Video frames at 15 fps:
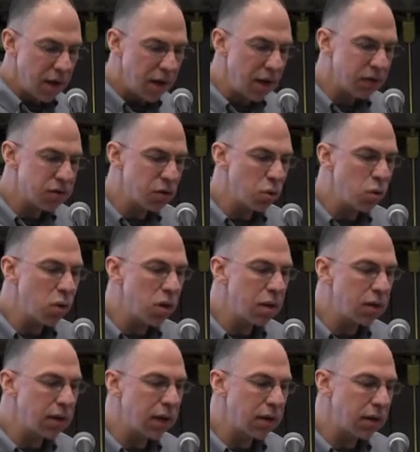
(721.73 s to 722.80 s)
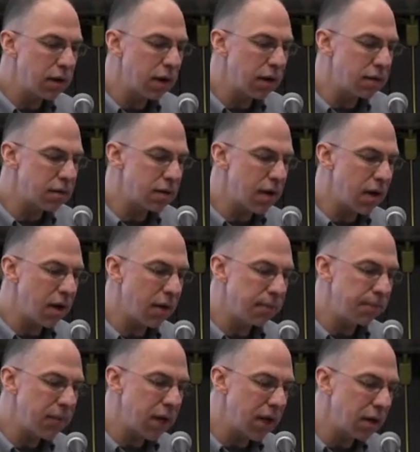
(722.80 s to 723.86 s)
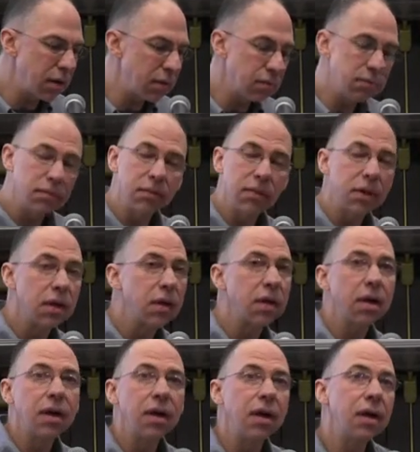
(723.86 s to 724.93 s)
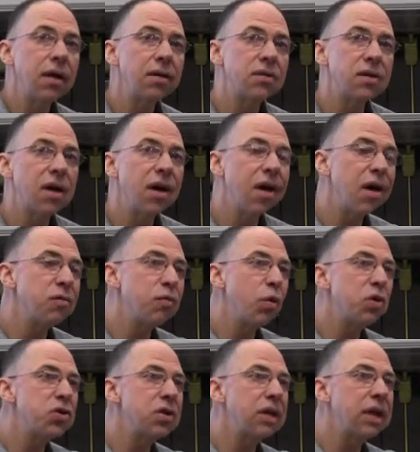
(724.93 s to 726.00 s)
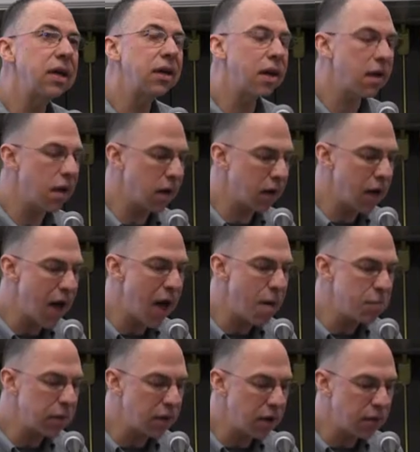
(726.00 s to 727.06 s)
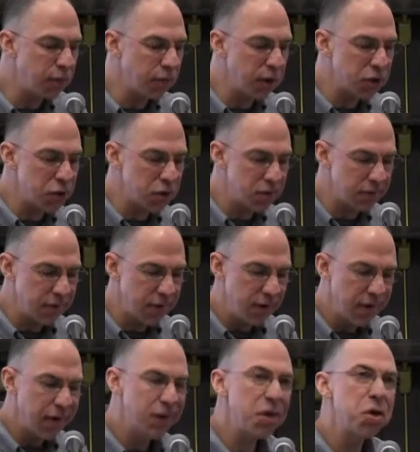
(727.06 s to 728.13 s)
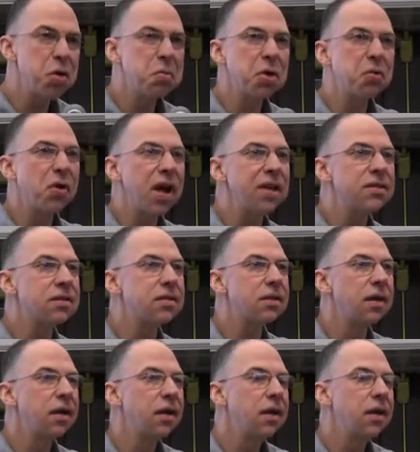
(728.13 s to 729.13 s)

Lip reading: It's a word that is unfortunately a common affliction in the human race.